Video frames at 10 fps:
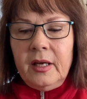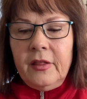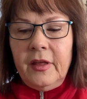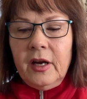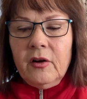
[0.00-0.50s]

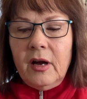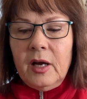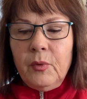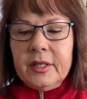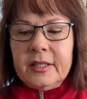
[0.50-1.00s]
There I
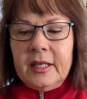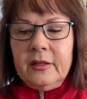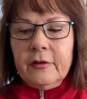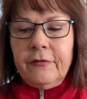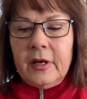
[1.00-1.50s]
was
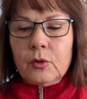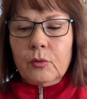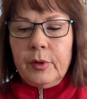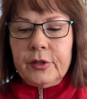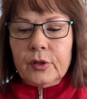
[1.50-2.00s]
in the Federal
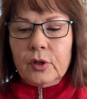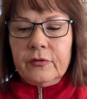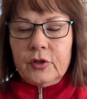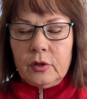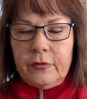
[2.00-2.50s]

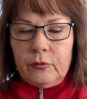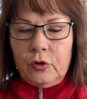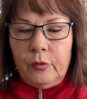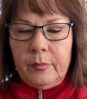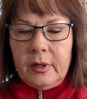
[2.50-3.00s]
Reserve server
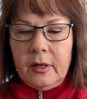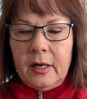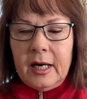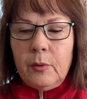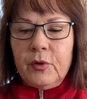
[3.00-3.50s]
room.
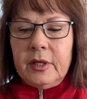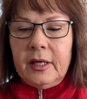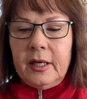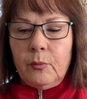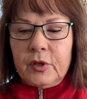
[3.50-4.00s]

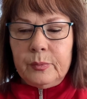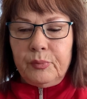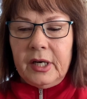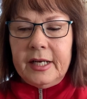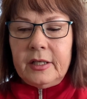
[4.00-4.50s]
It was
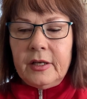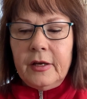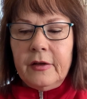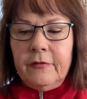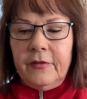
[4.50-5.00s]
bright,
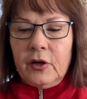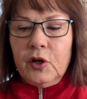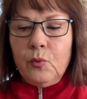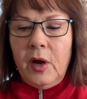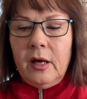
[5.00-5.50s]

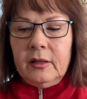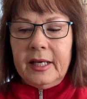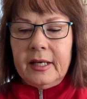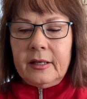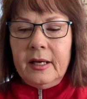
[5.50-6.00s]
very well
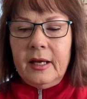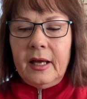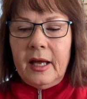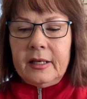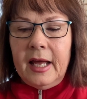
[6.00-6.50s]
lit,
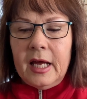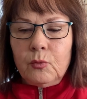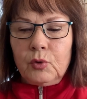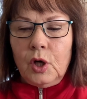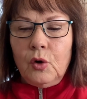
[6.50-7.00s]
and
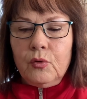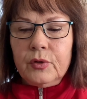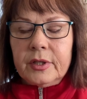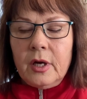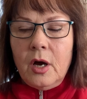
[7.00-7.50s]
had
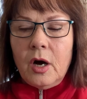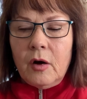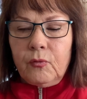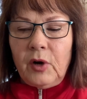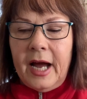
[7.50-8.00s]
rows
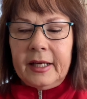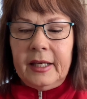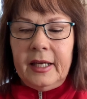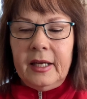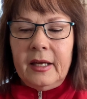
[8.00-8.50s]
of
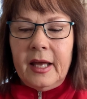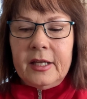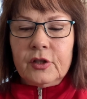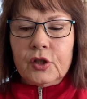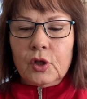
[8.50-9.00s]
racking
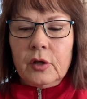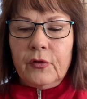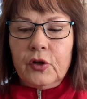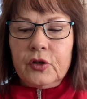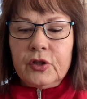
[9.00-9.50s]
and
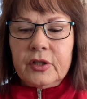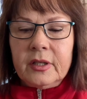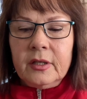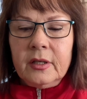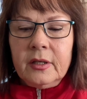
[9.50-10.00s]
servers
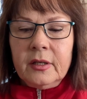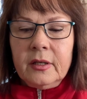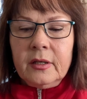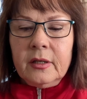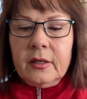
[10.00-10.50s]

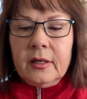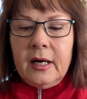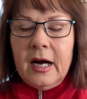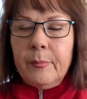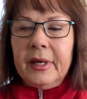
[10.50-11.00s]

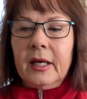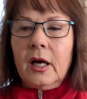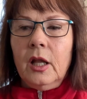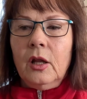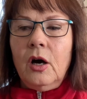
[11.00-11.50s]
humming
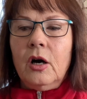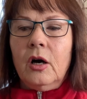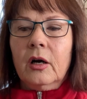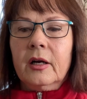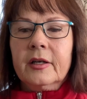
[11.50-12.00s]
along.